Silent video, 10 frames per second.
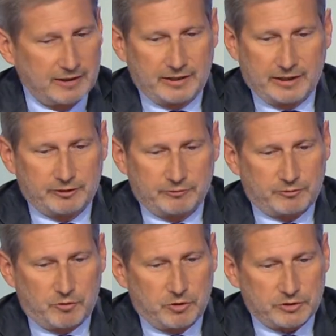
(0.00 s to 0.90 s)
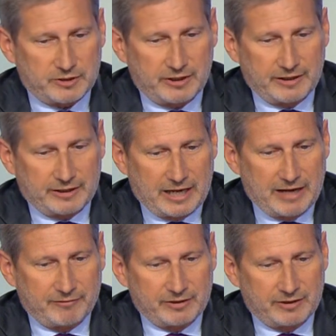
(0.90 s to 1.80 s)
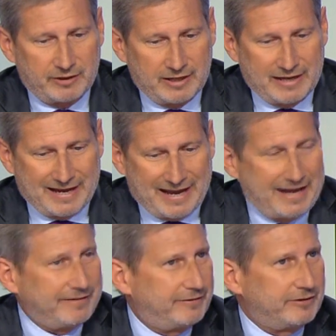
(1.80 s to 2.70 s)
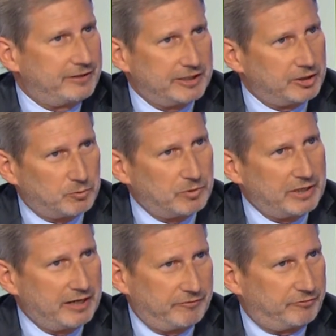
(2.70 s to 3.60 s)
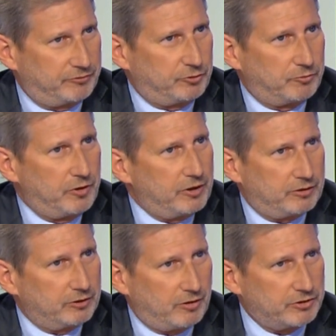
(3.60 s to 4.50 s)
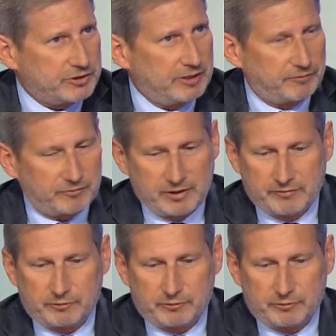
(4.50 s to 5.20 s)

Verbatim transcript: And of course, like every entity, we have to work on ourselves, we have to